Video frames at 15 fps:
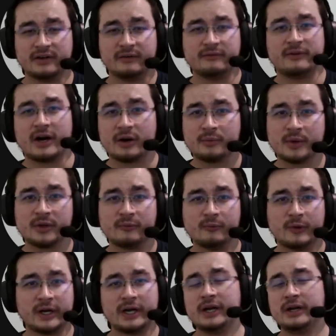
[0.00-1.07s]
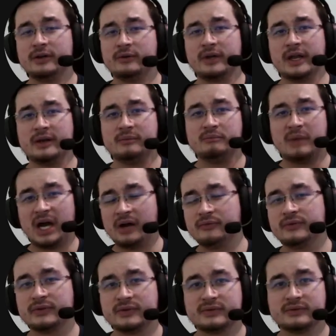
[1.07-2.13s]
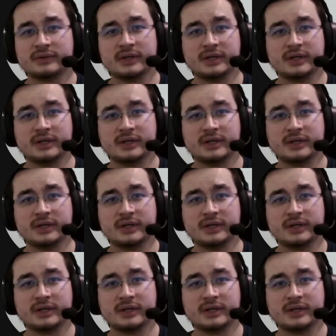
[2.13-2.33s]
environment where you can mount